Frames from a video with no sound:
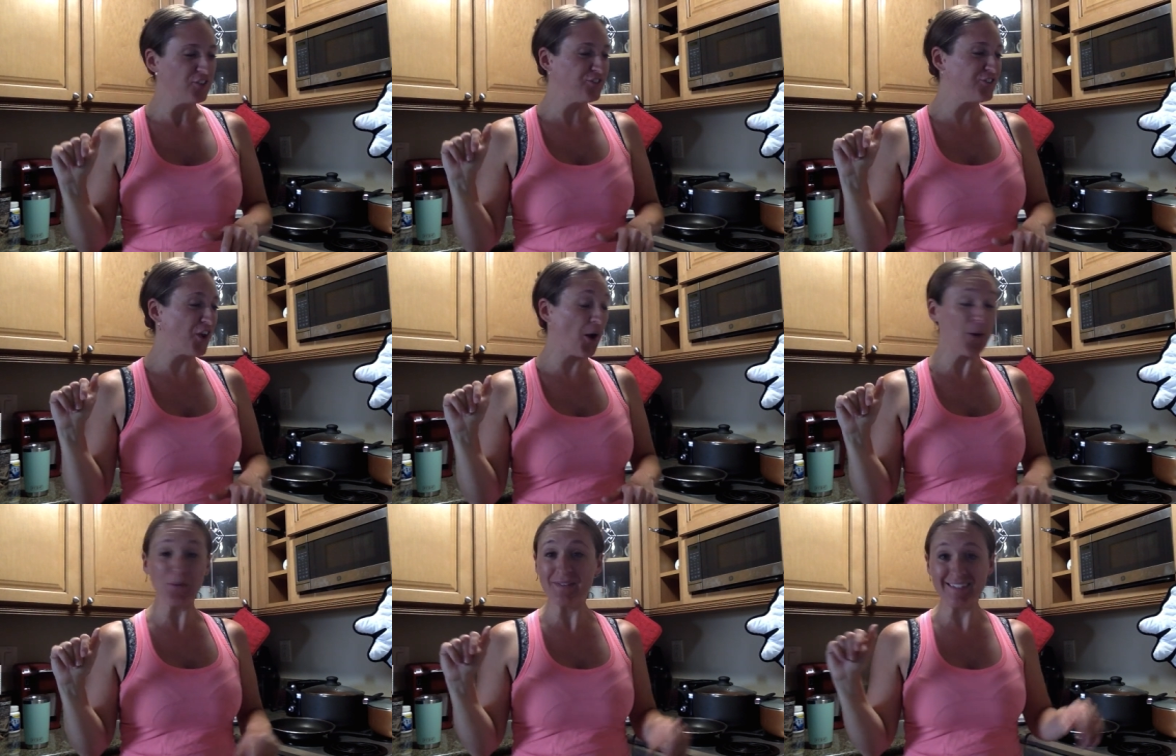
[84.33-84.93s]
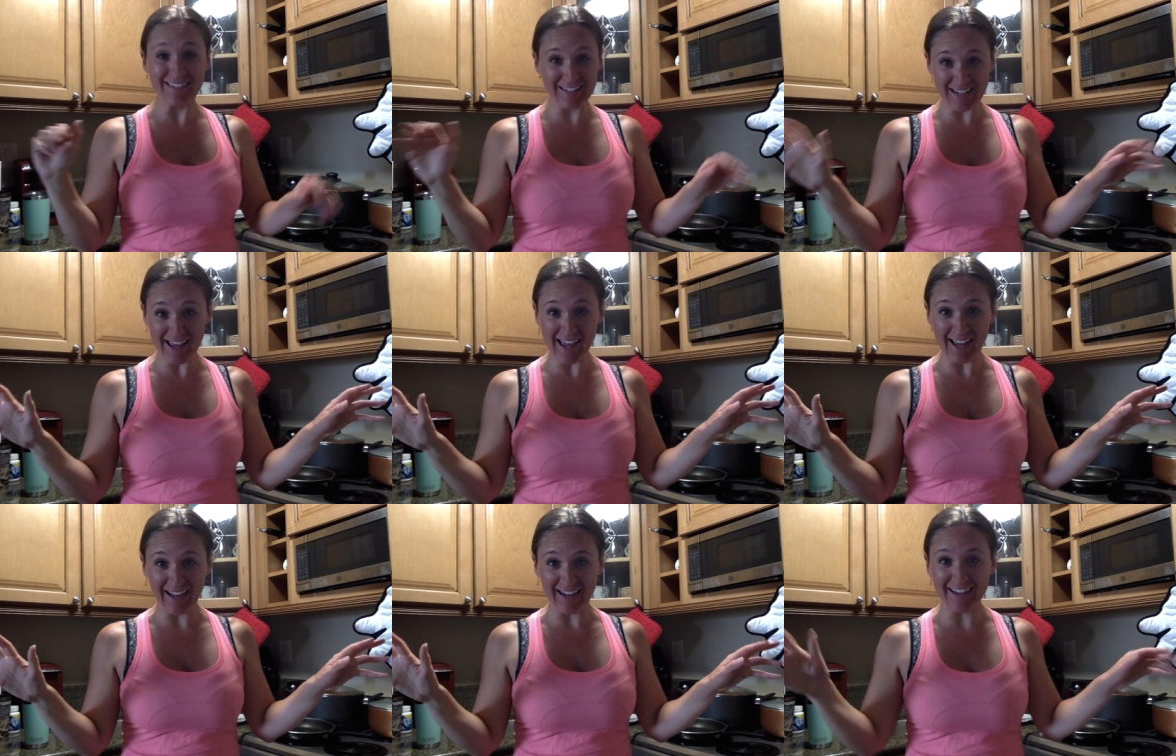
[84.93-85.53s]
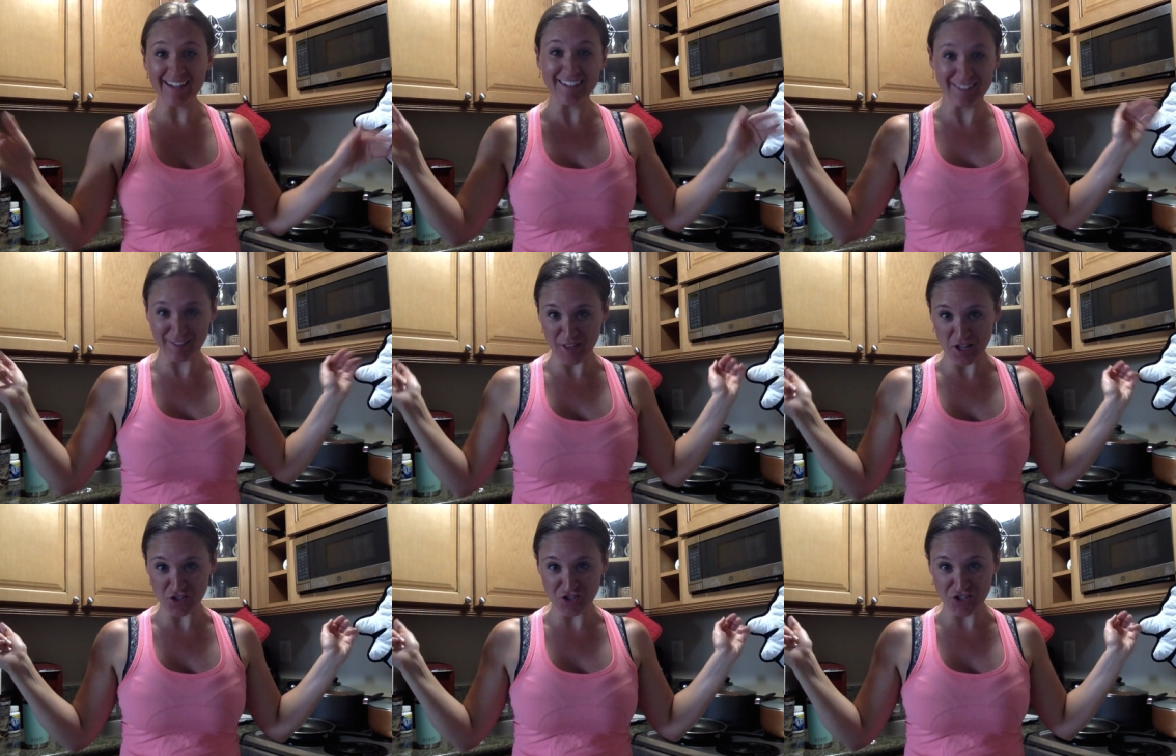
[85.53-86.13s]
So today
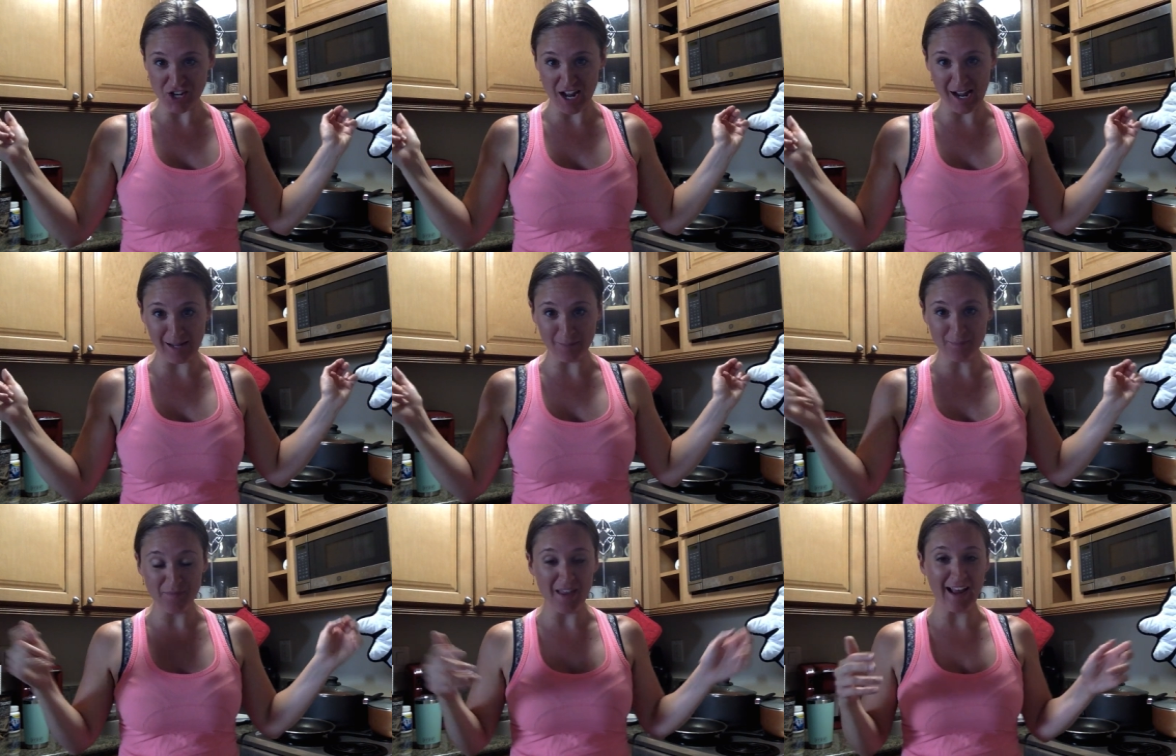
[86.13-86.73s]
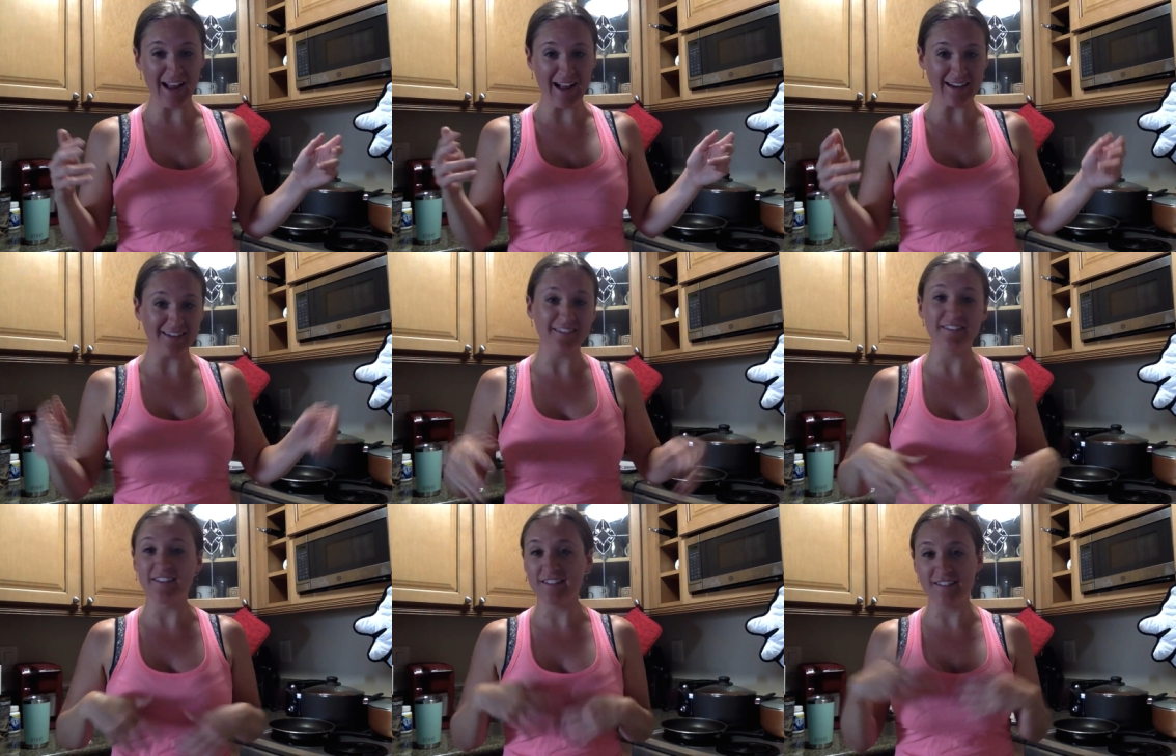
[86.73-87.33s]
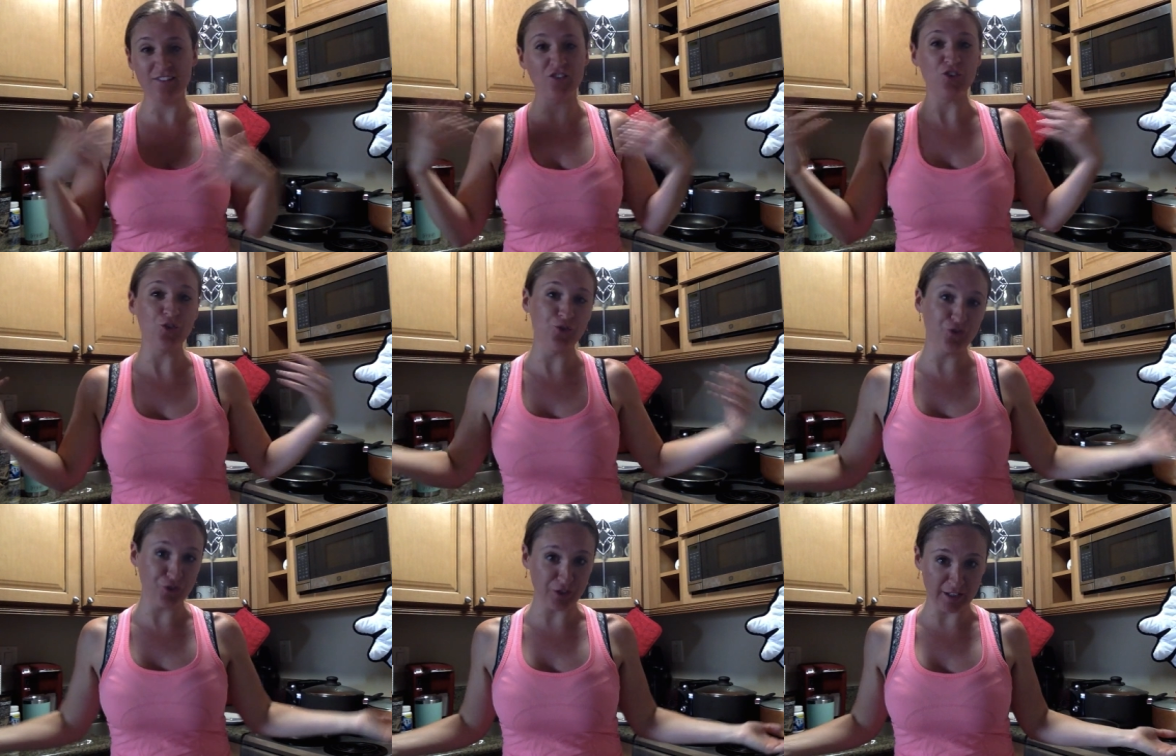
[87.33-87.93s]
it's lunchtime, and this is
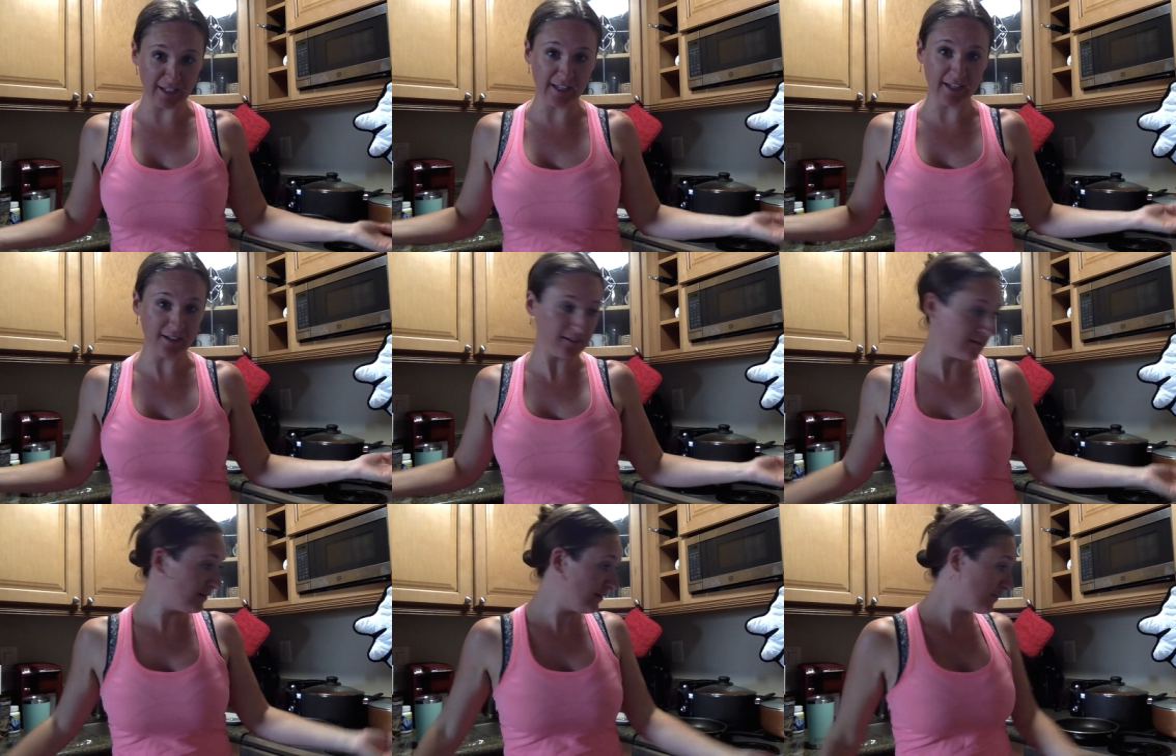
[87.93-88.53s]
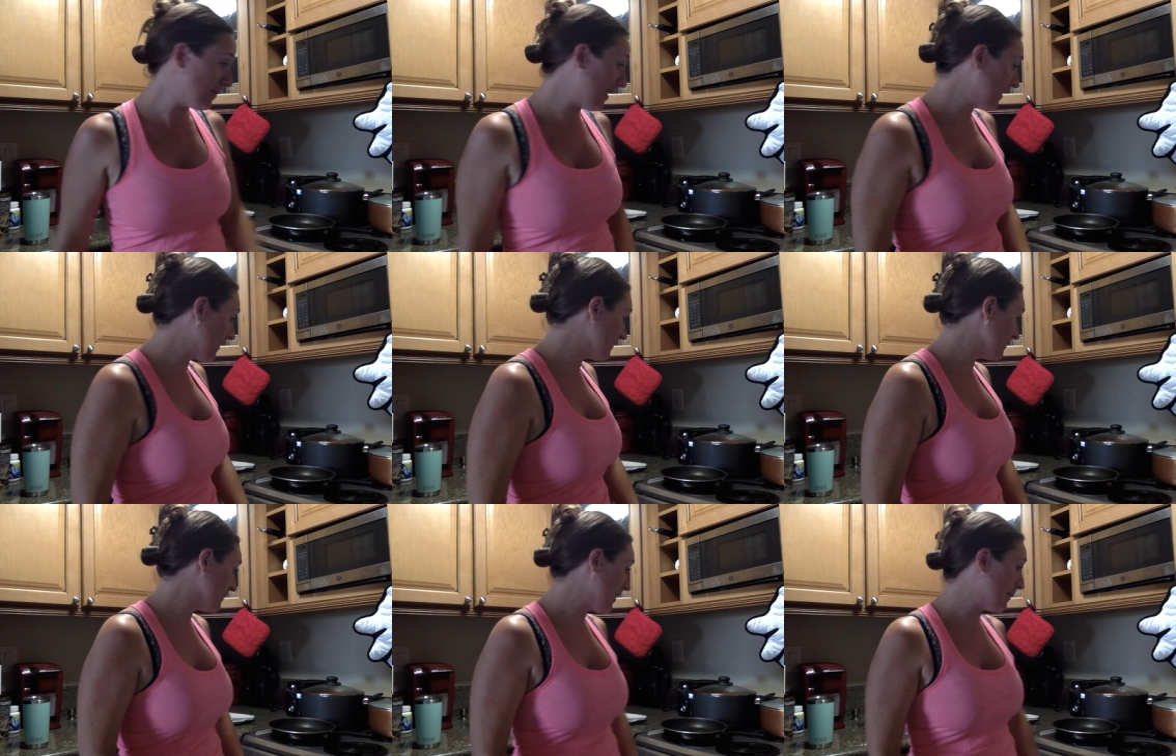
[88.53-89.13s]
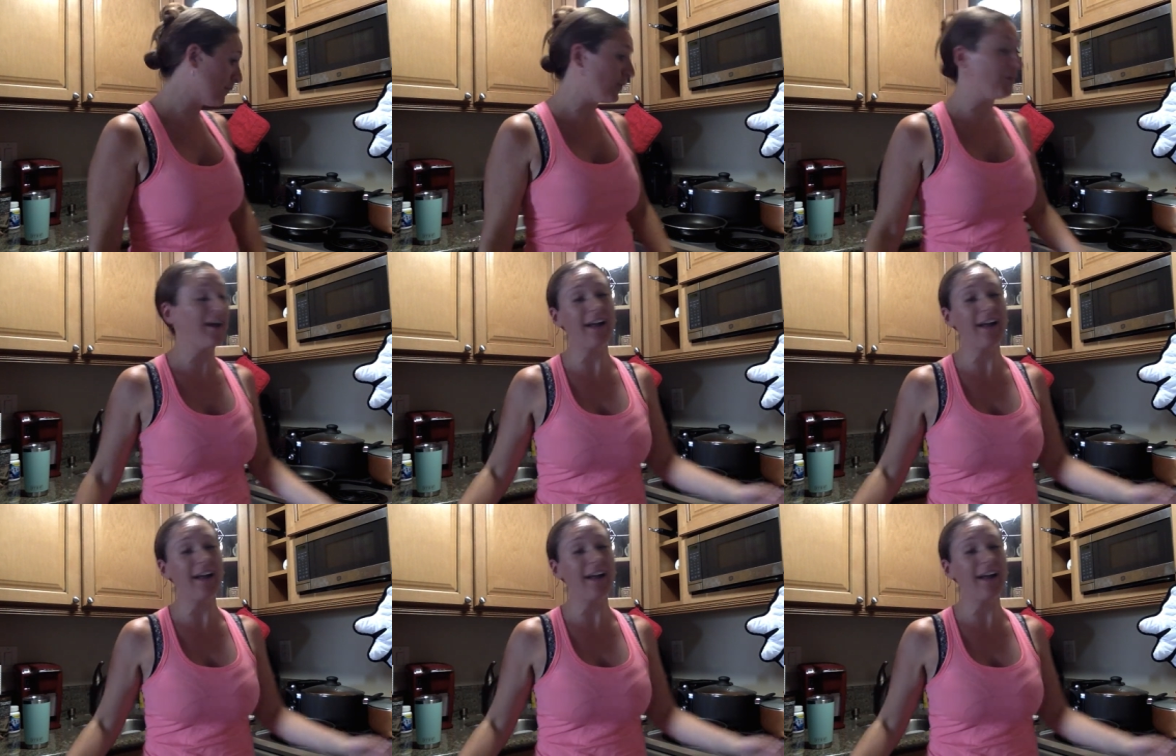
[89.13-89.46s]
usually my ensemble.